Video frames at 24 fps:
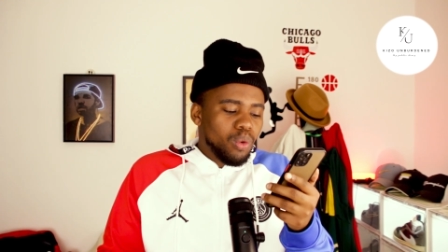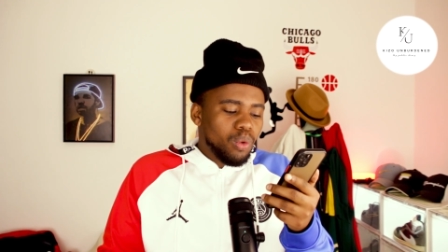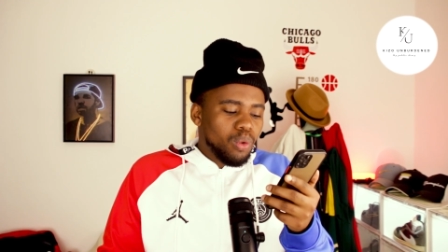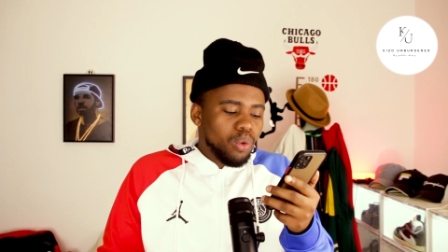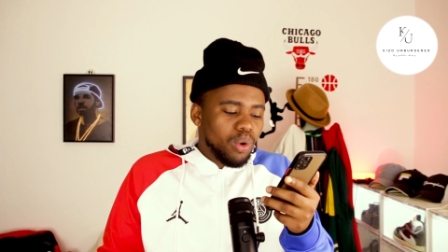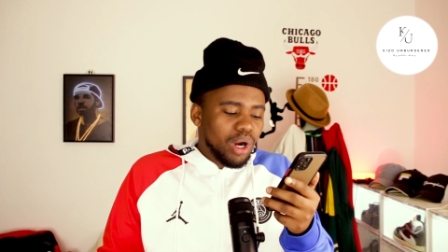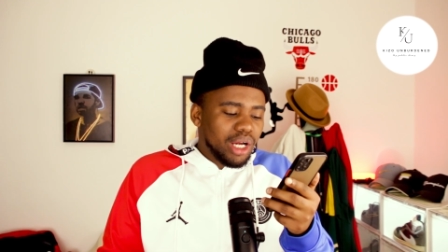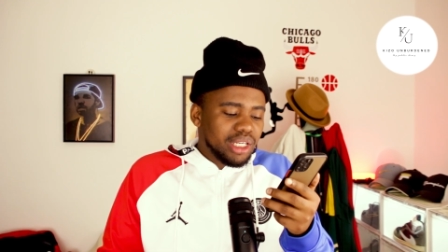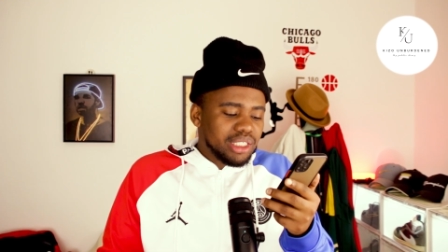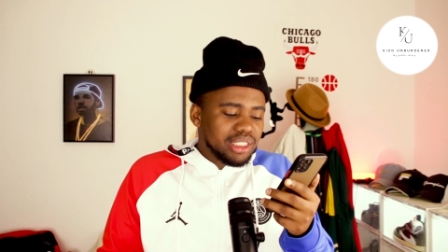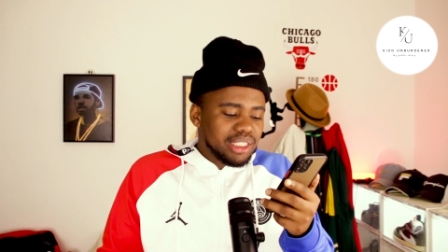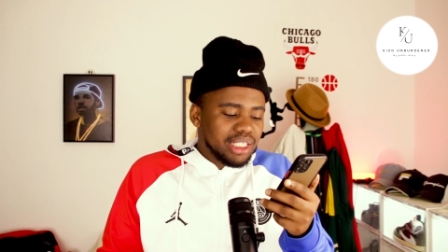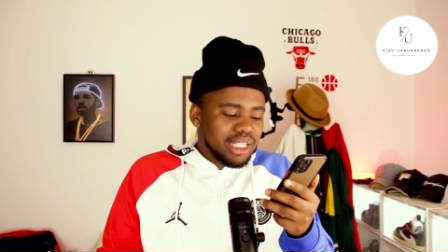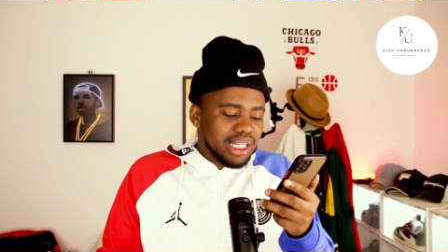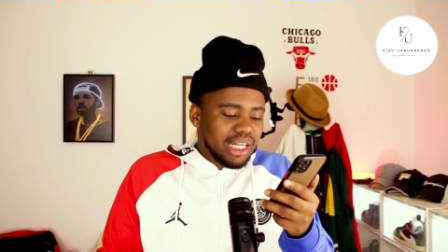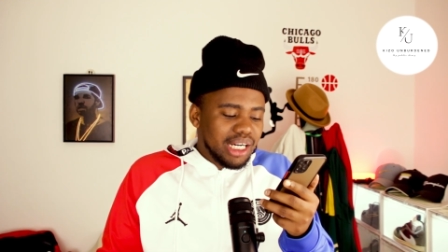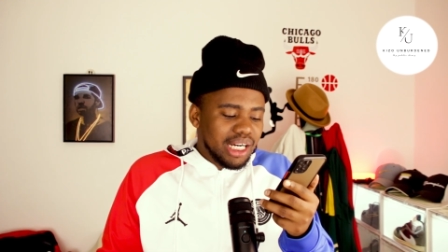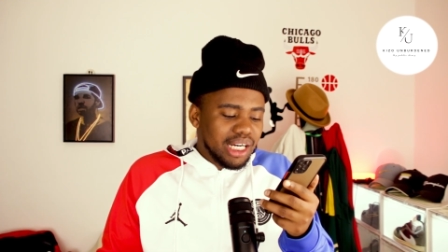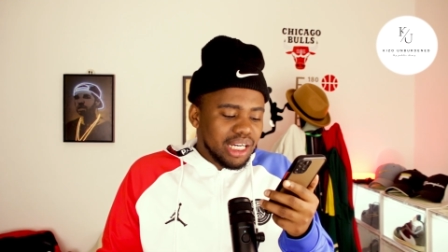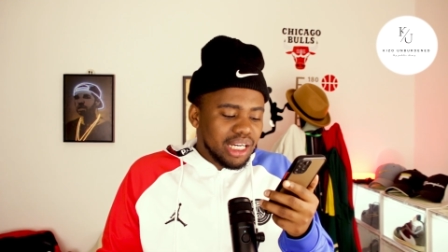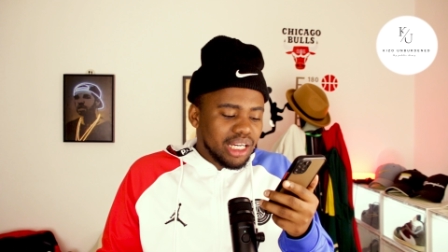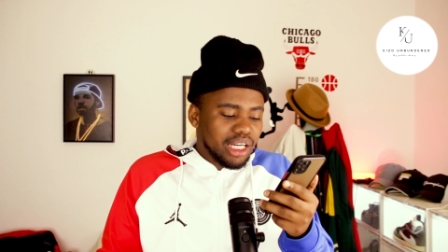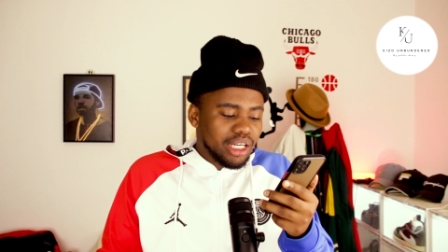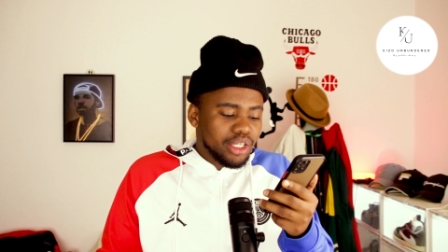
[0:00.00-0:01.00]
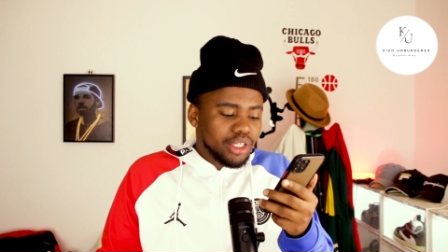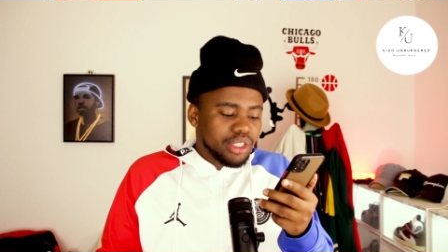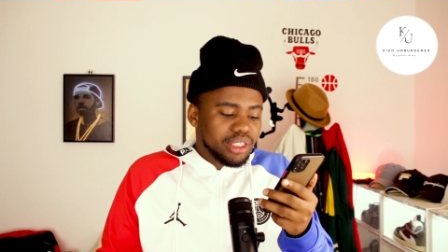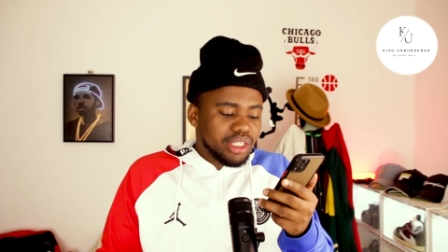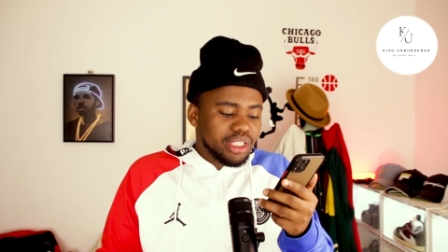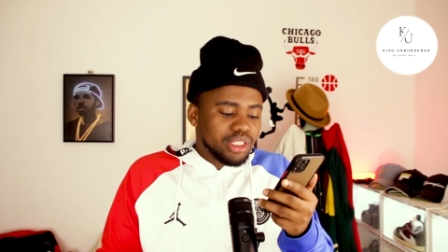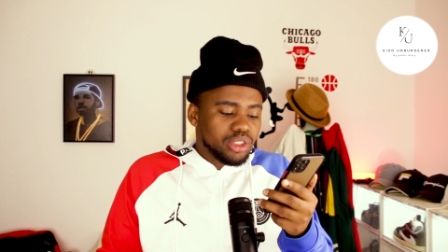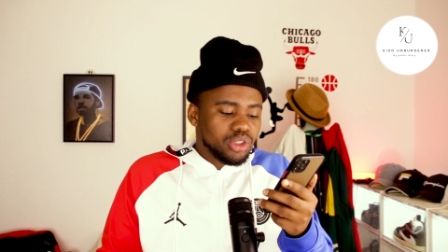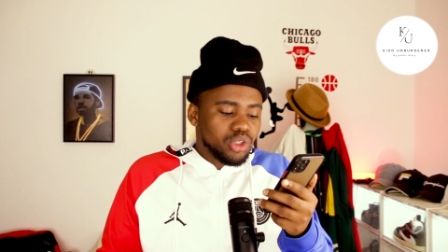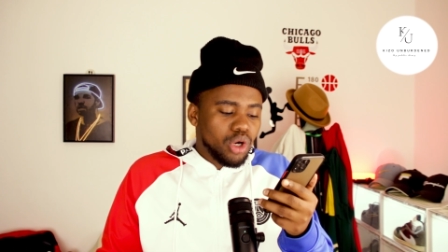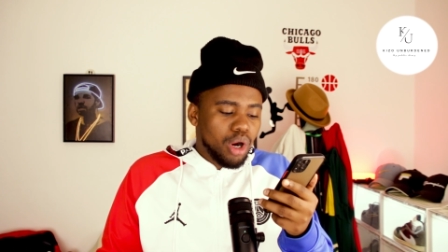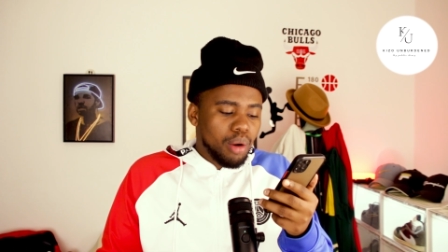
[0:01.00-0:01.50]
What are
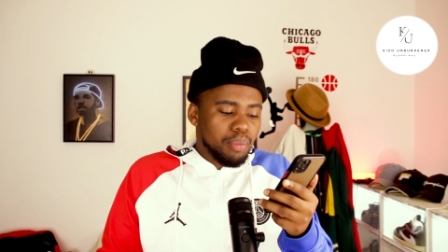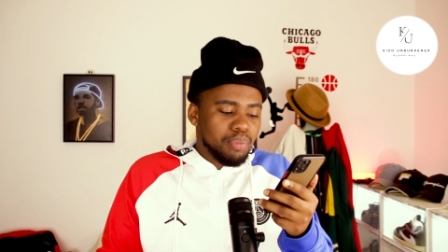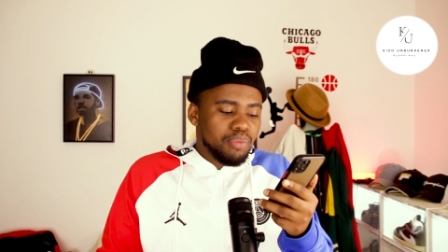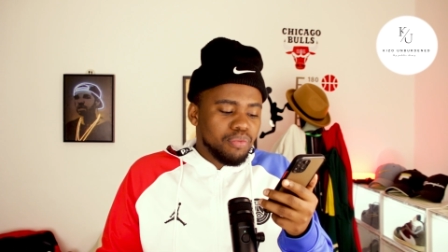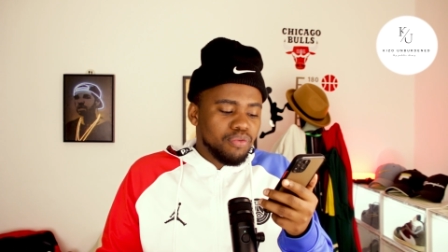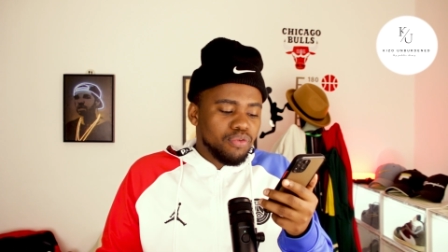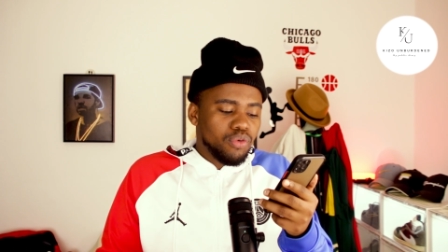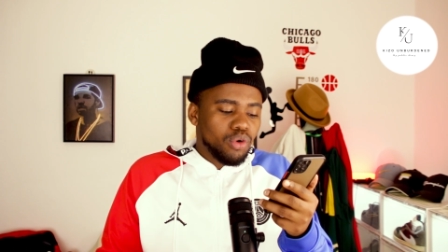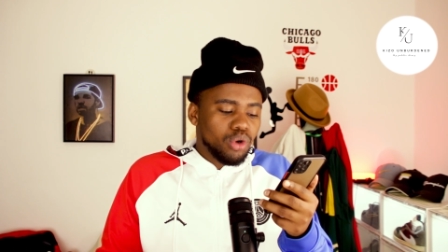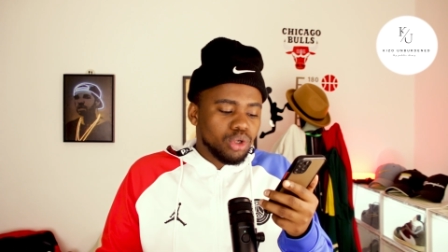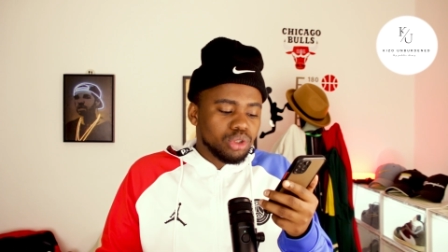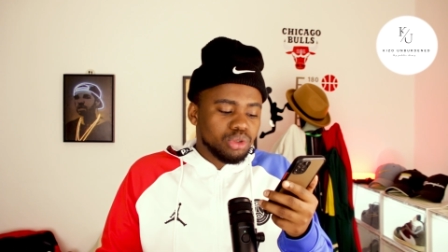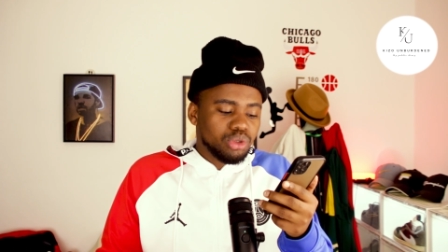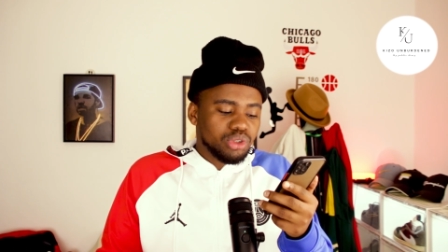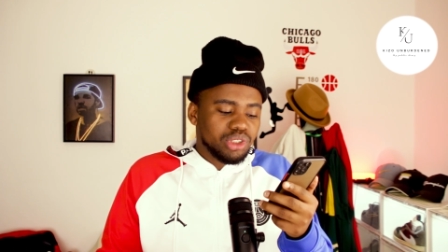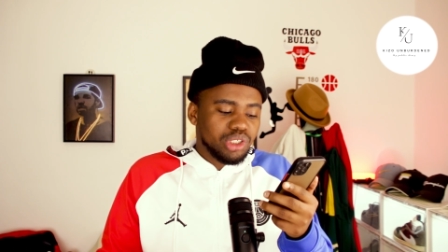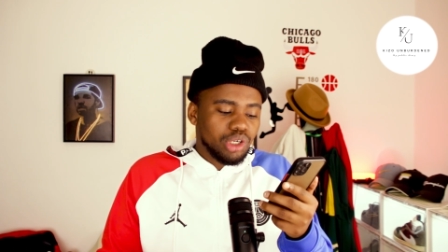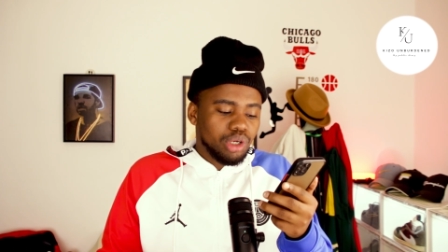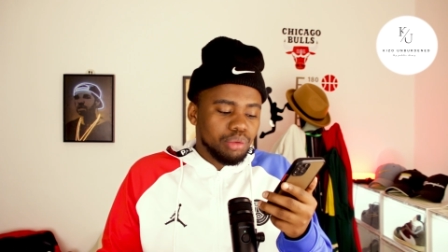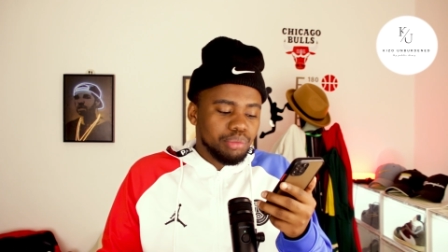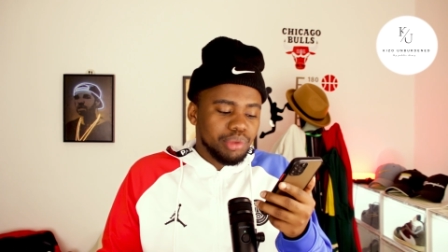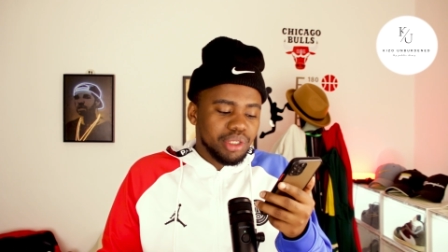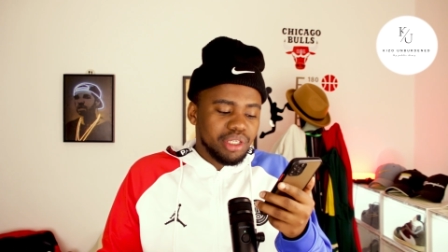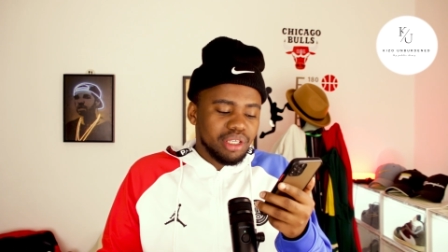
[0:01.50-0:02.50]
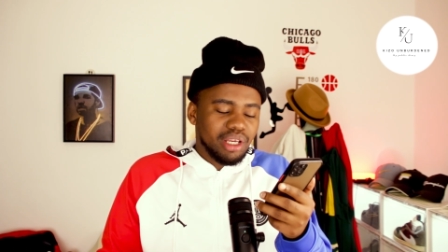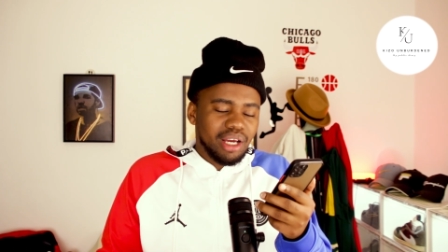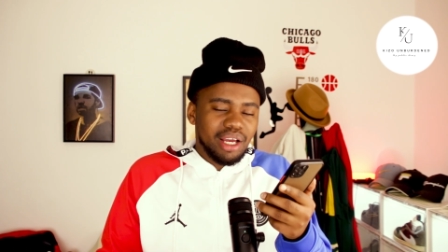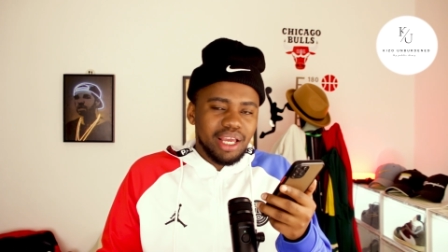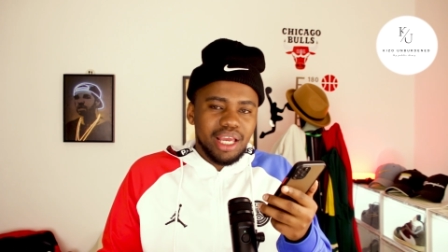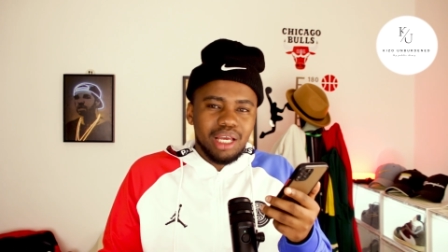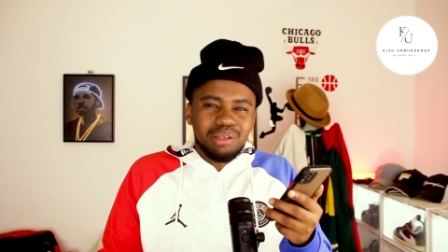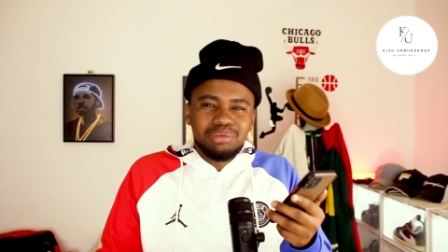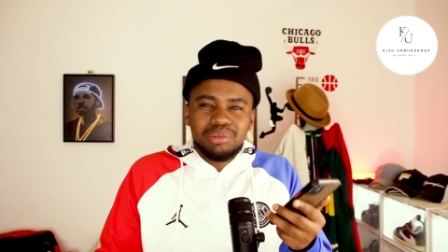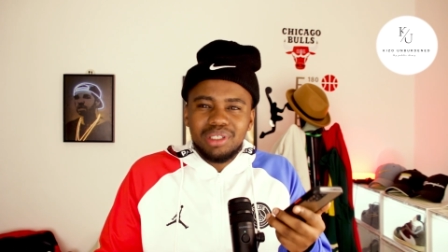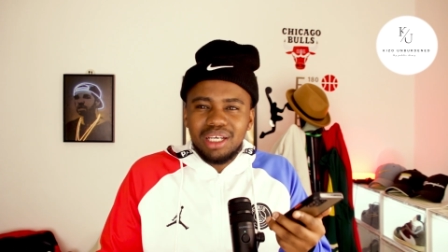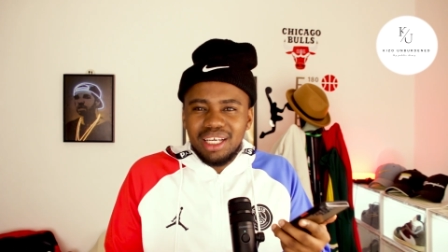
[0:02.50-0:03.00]
the top 4 social
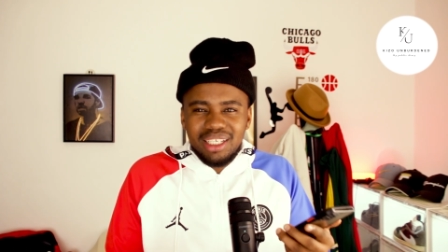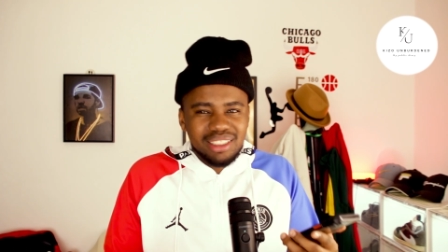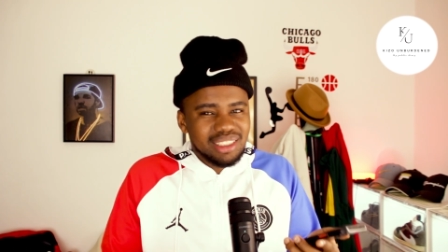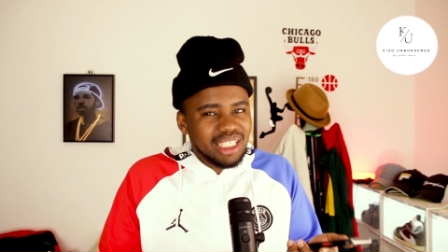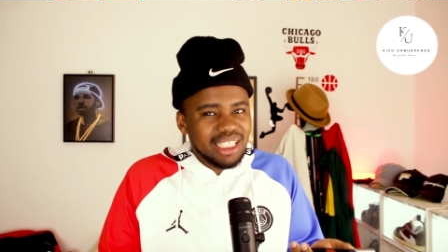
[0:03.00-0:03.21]
media apps?